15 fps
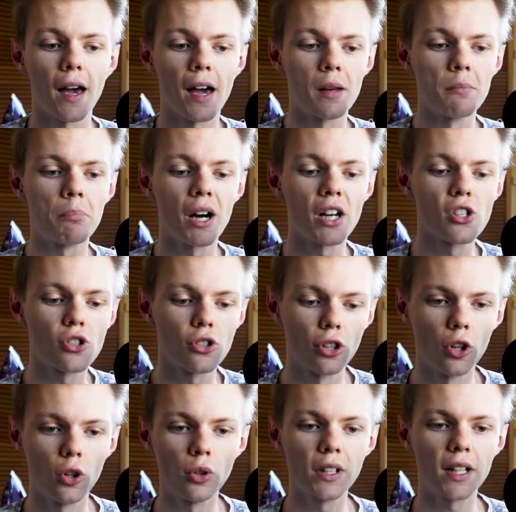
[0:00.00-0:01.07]
And by
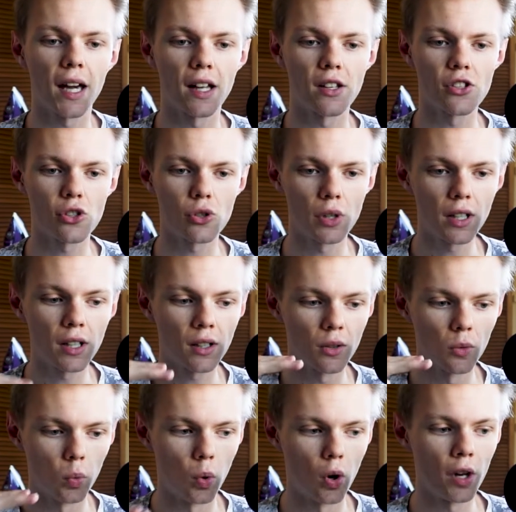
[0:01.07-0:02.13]
slowly answering
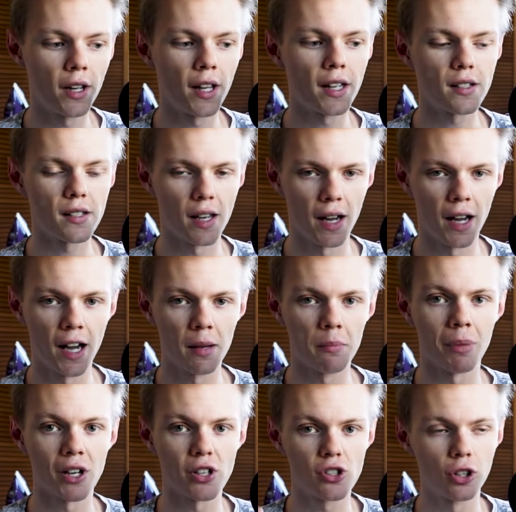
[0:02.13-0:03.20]
one at a
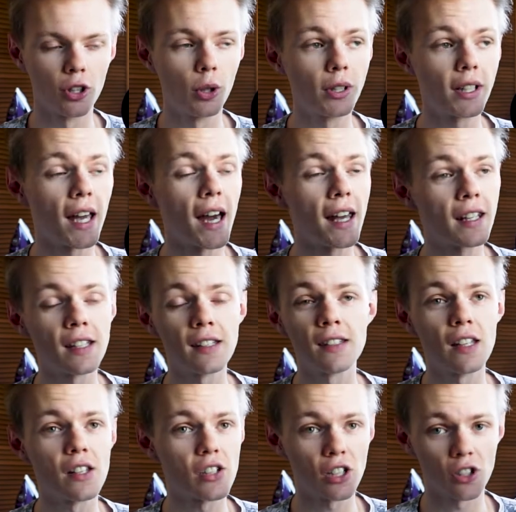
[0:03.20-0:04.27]
time, by slowly adding in
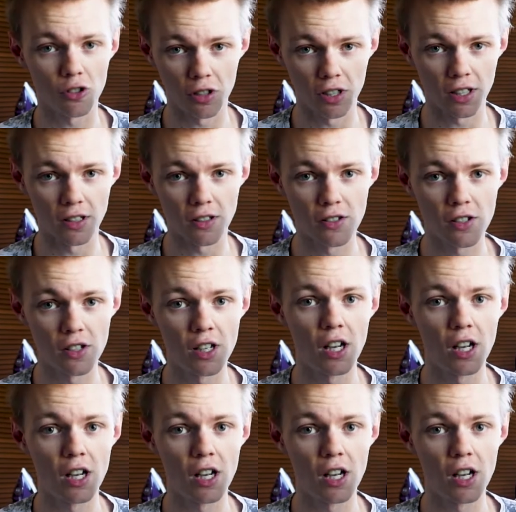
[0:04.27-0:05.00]
these ingredients,